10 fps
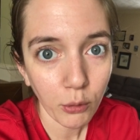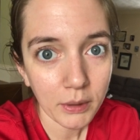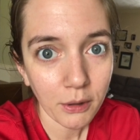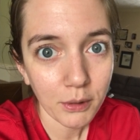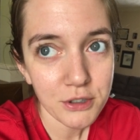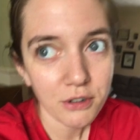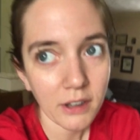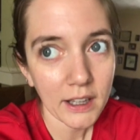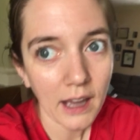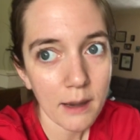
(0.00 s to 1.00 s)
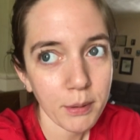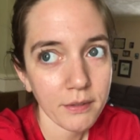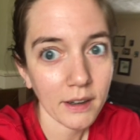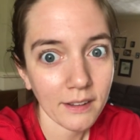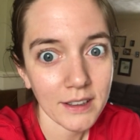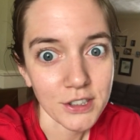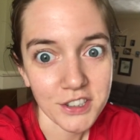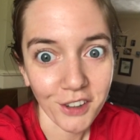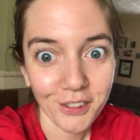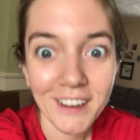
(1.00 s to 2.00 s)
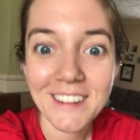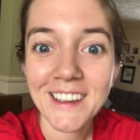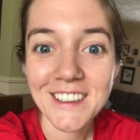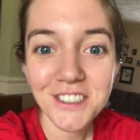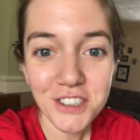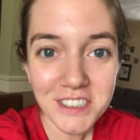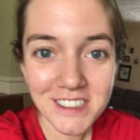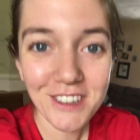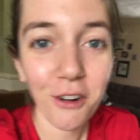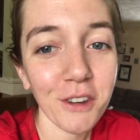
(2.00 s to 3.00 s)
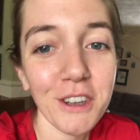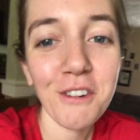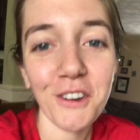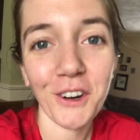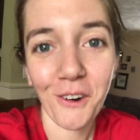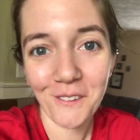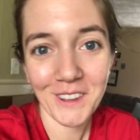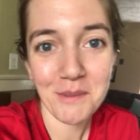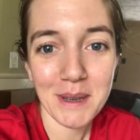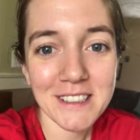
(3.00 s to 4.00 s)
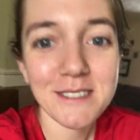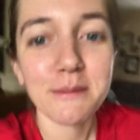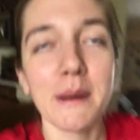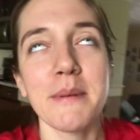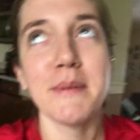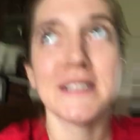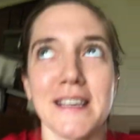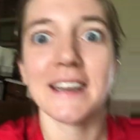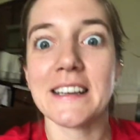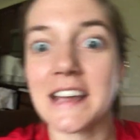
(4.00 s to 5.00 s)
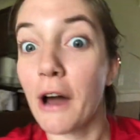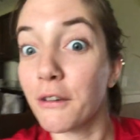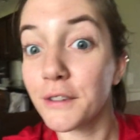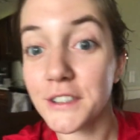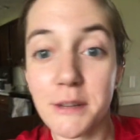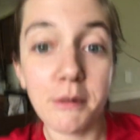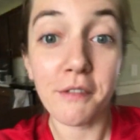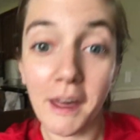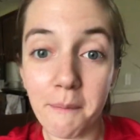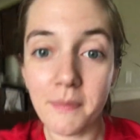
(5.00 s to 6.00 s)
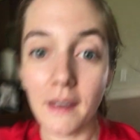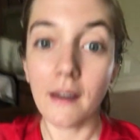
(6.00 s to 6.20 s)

We don't want you to like hyperventilate yourself or anything. So just, you know your own limits. Maybe be sitting down for some of them.